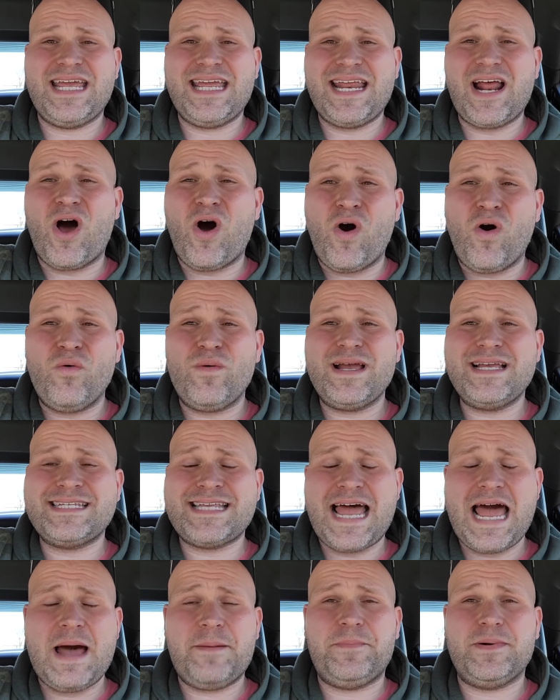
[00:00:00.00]
It
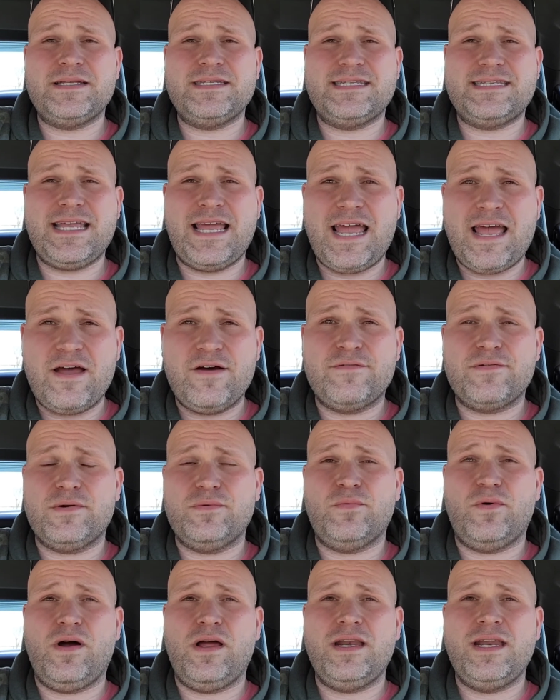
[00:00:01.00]
always happens to
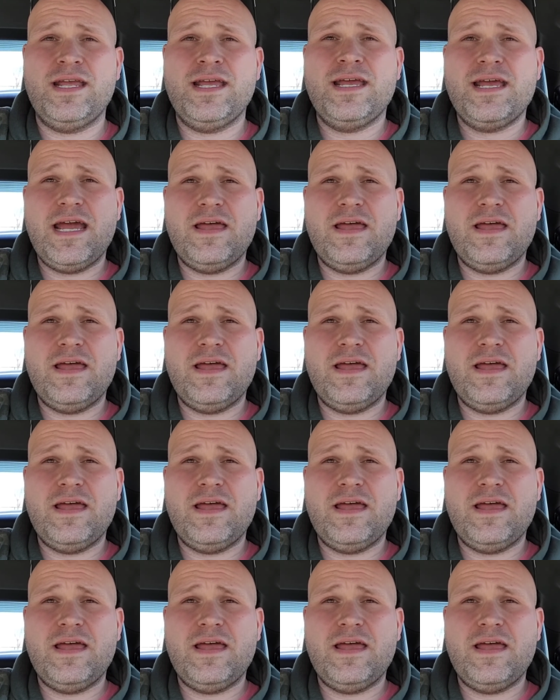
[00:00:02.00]
everyone.